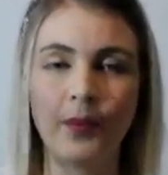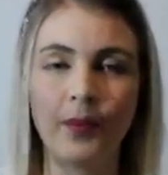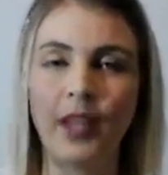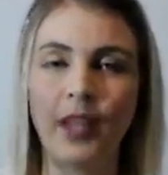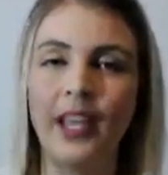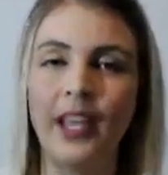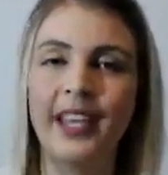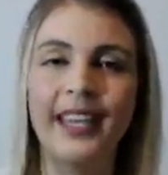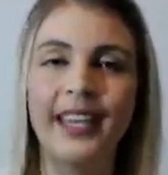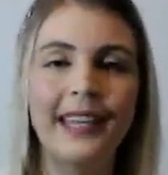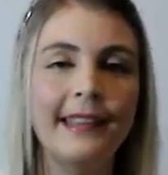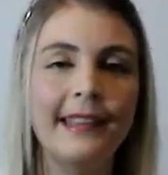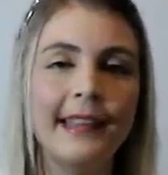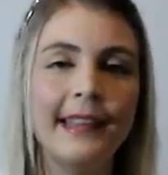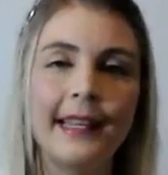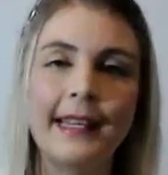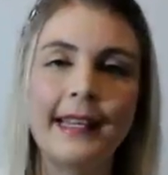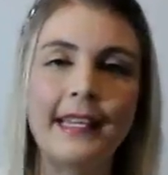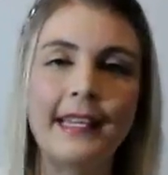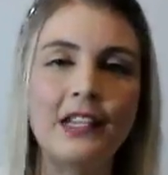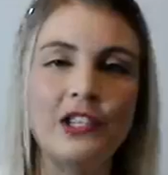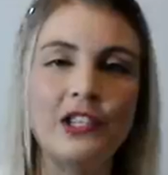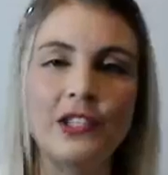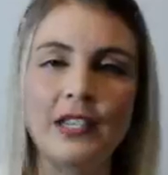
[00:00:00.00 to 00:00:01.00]
a kid that
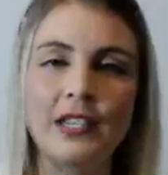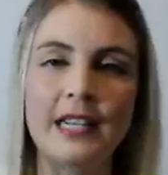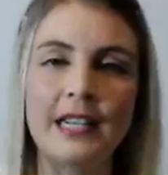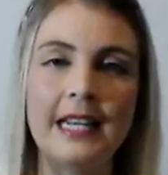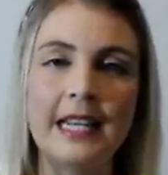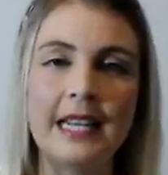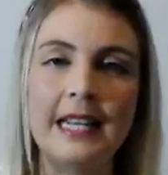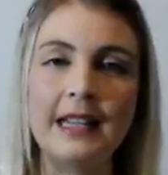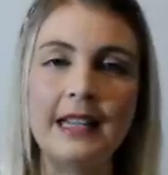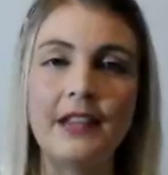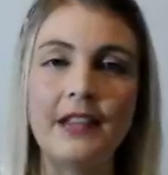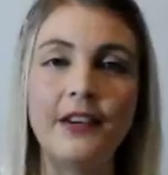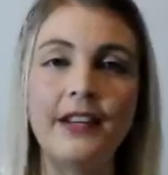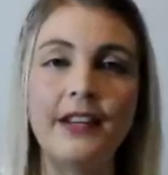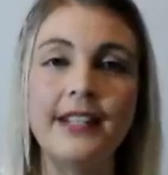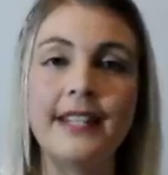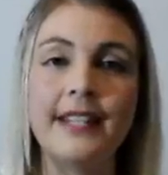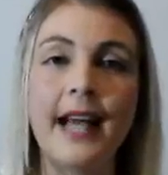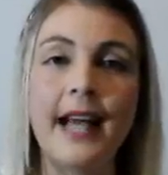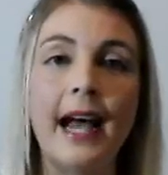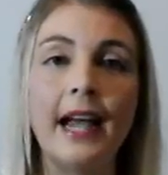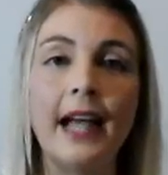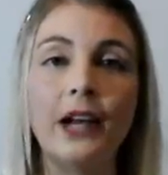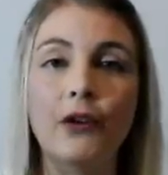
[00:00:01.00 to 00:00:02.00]
needs to clean their
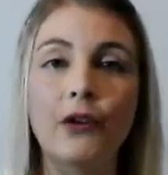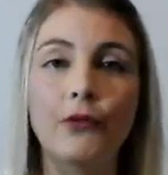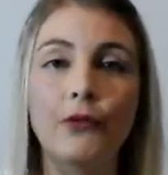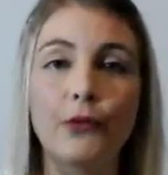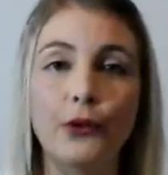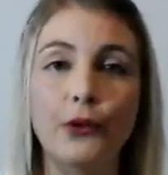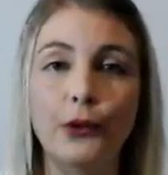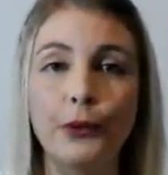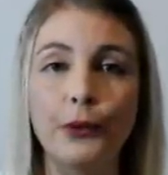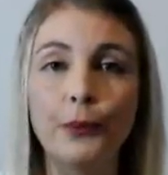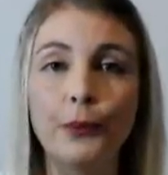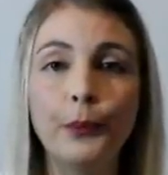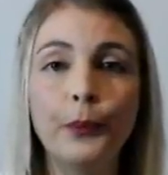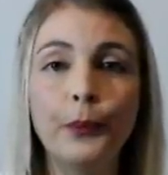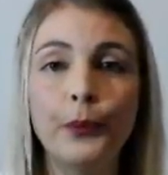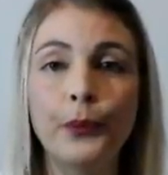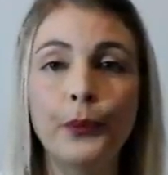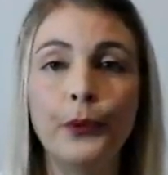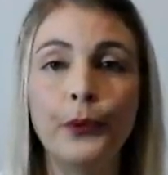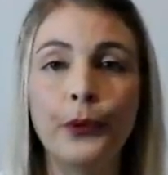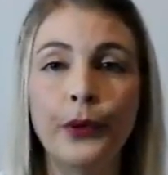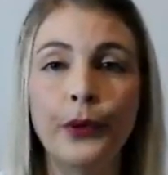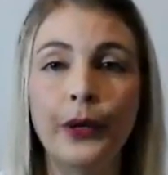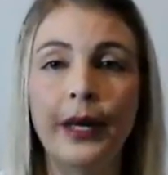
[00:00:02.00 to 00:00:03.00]
entire room
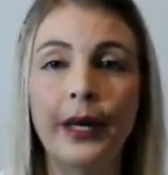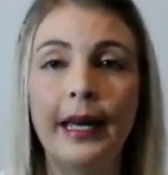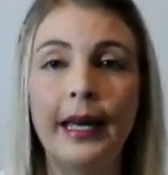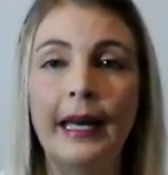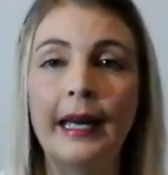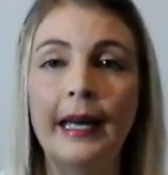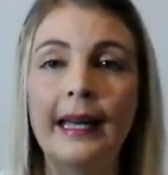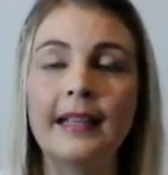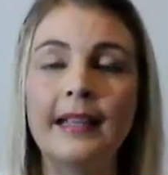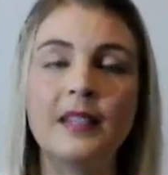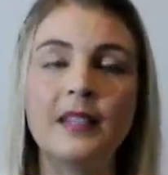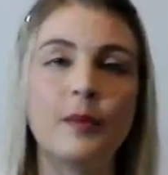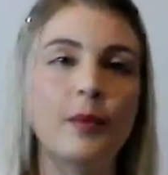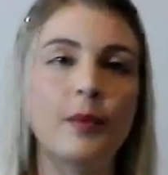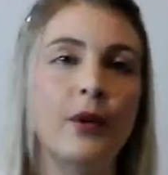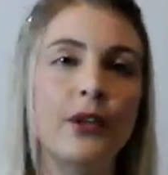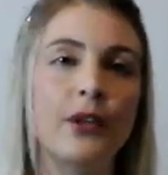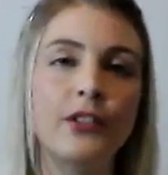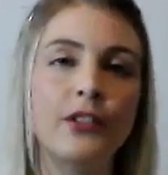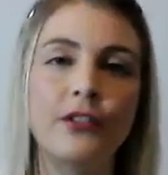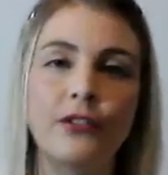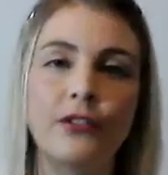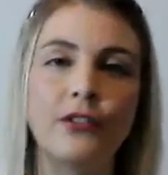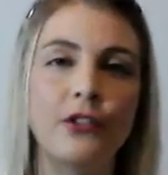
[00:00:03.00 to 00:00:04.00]
as
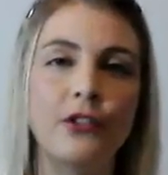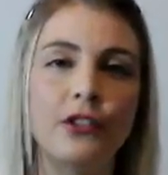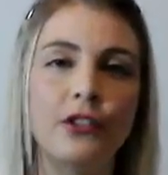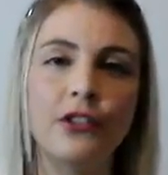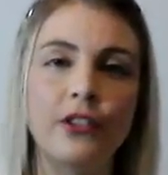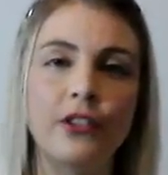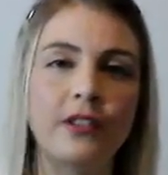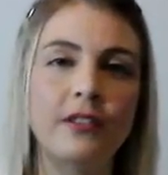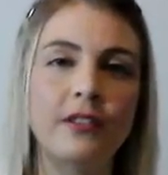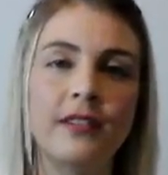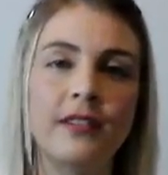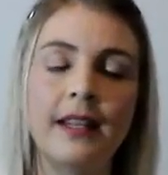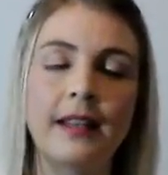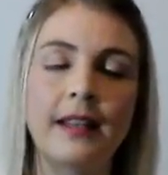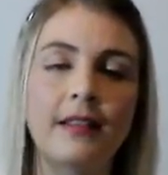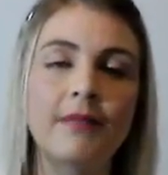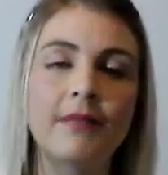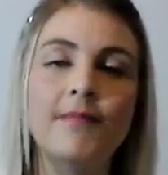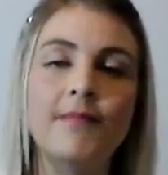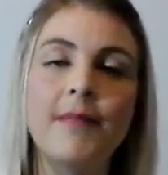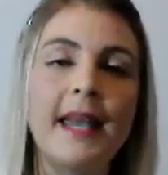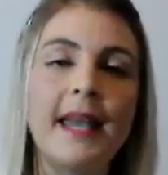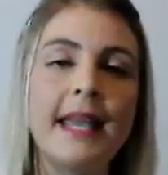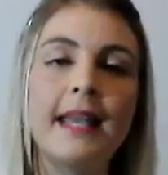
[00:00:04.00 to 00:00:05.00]
opposed to just like
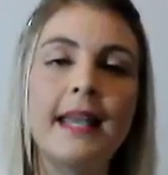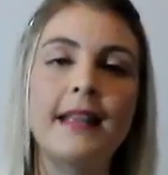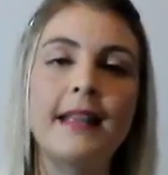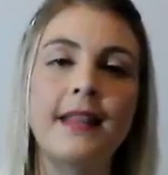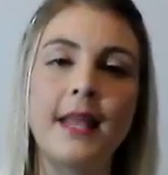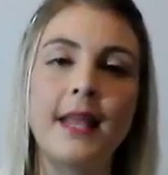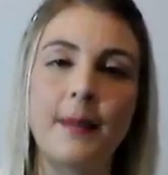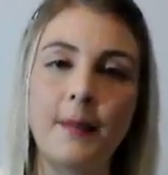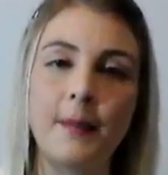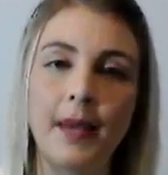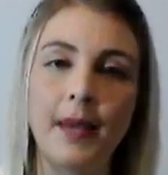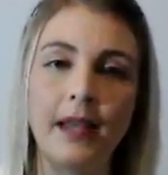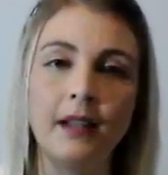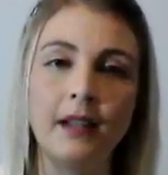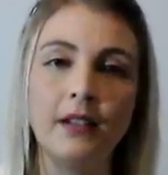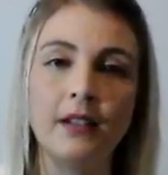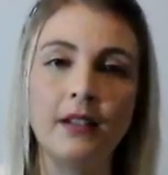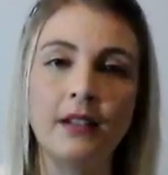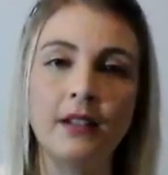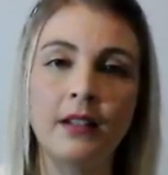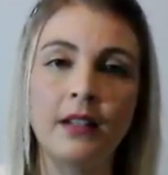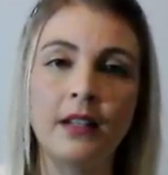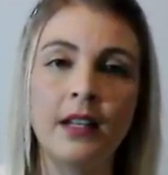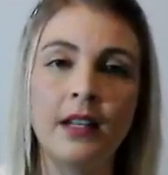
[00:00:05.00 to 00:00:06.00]
making their bed,
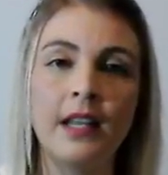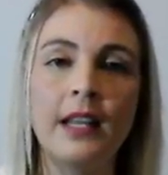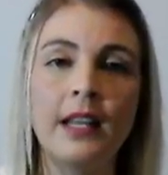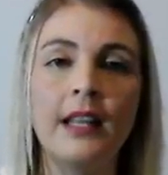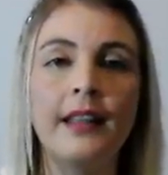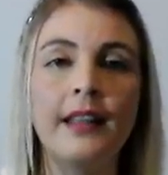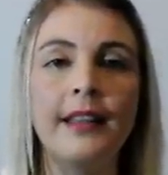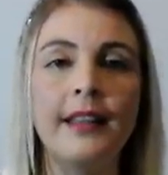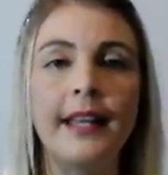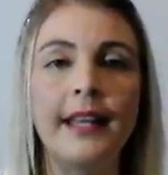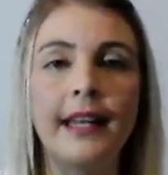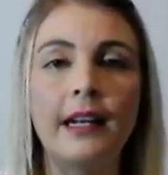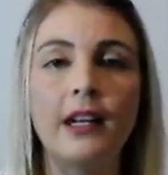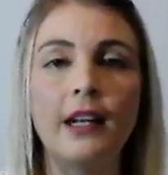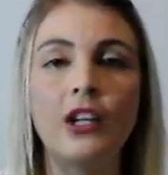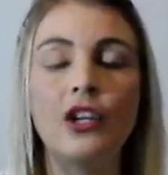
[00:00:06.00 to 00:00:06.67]
then